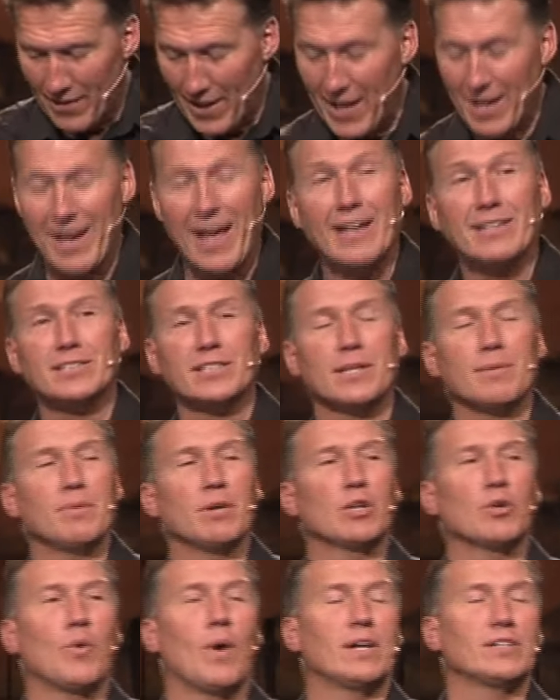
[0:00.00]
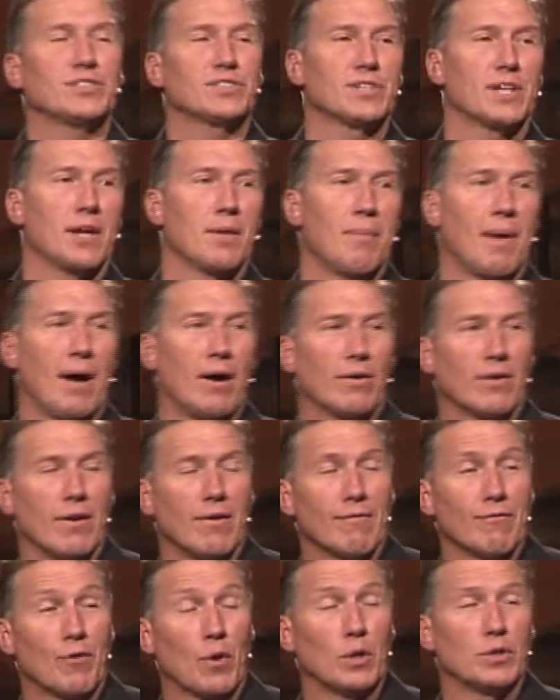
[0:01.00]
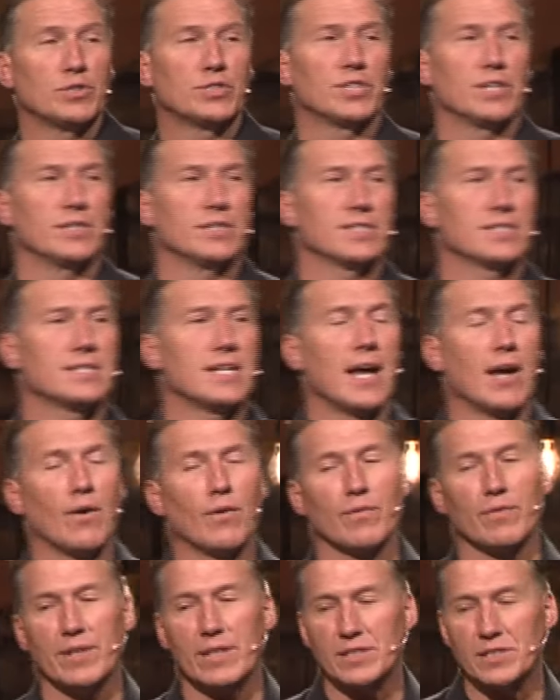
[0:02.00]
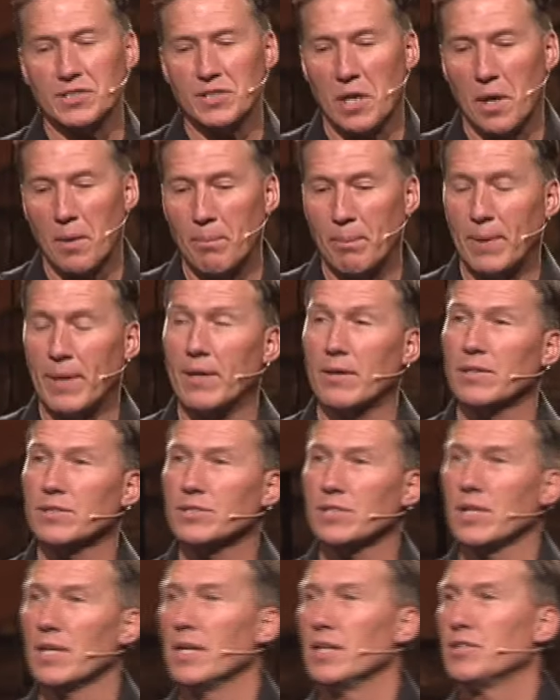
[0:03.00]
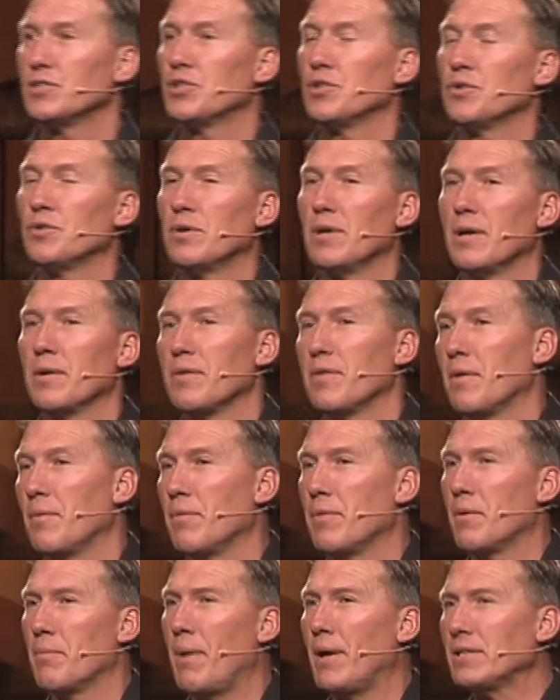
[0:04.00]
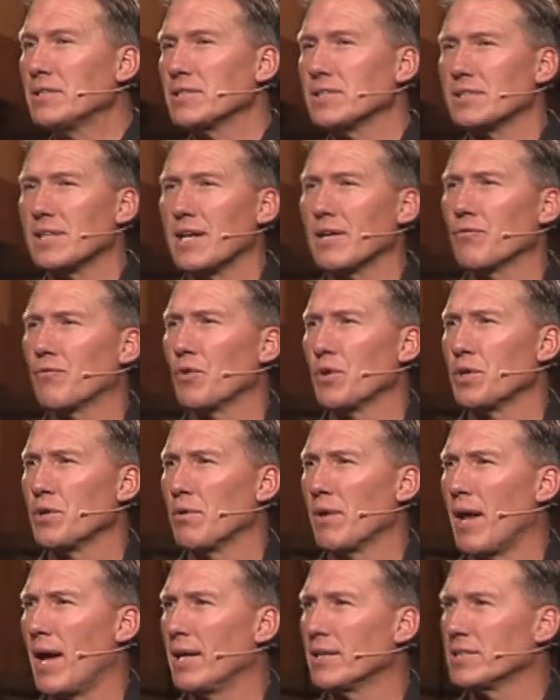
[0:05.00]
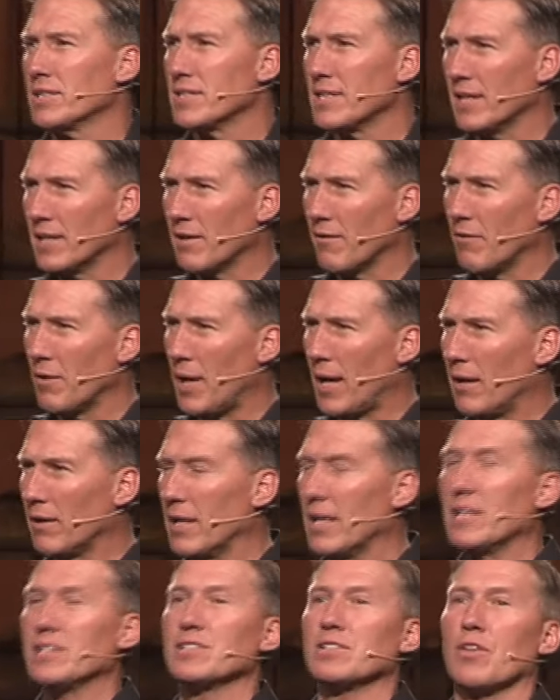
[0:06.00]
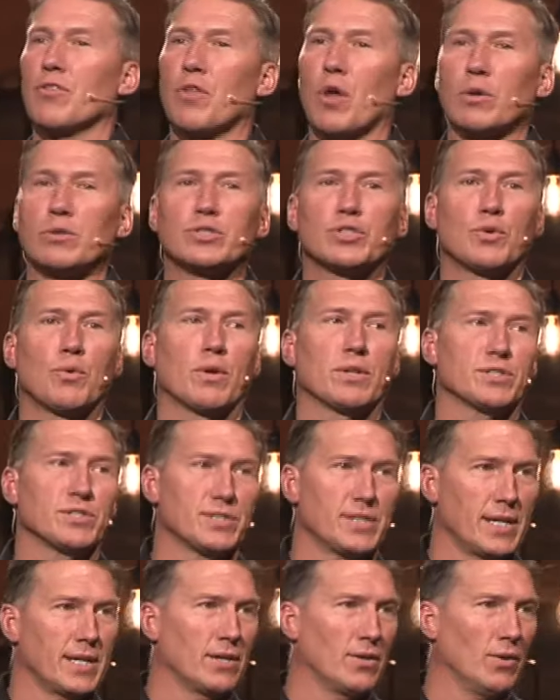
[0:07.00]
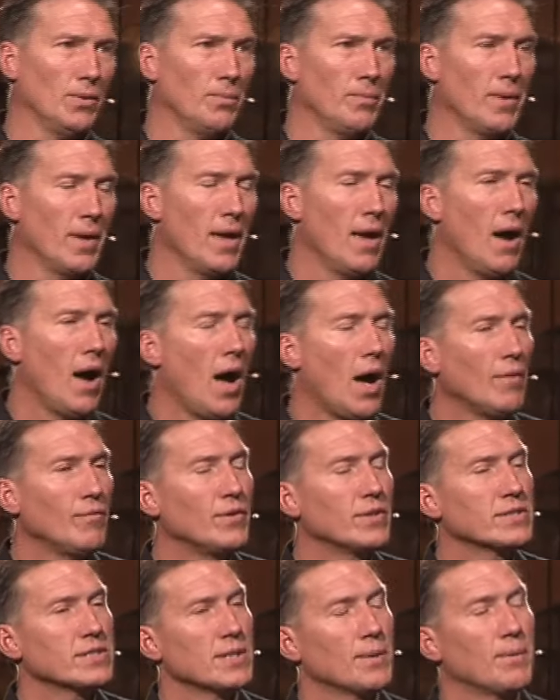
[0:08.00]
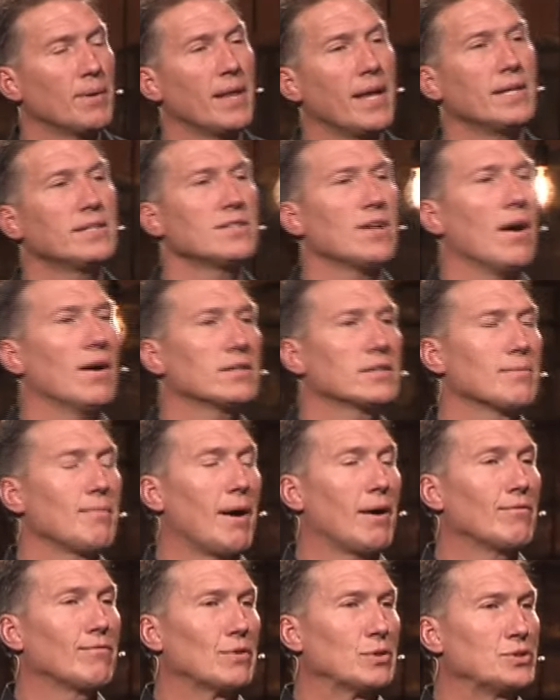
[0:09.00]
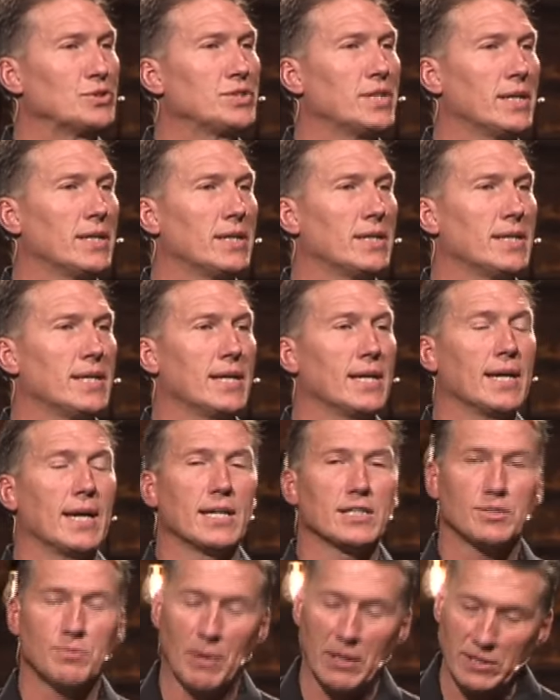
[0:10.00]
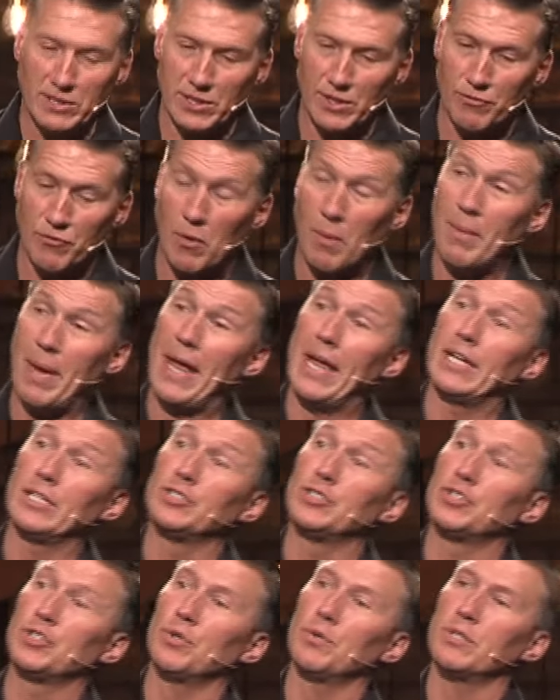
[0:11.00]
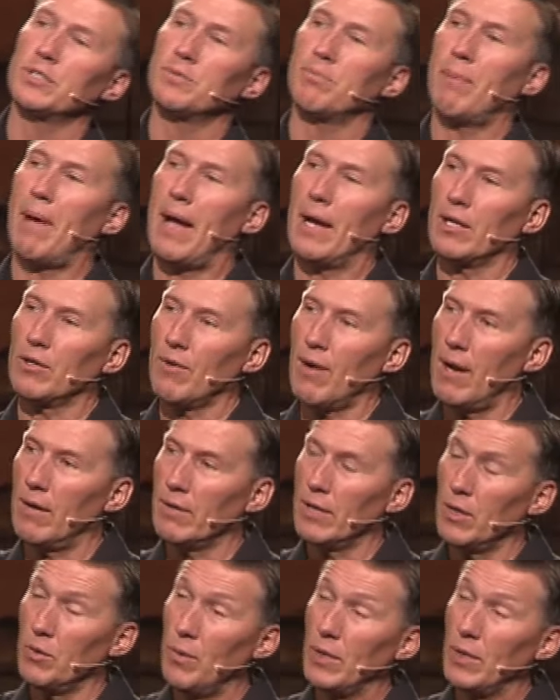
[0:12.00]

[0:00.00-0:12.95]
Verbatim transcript: They had asked him a question about virgins. Now, this appears to the, the best thing for you and I to think about is those who are single. Obviously, when they talked about virginity, especially from a Jewish background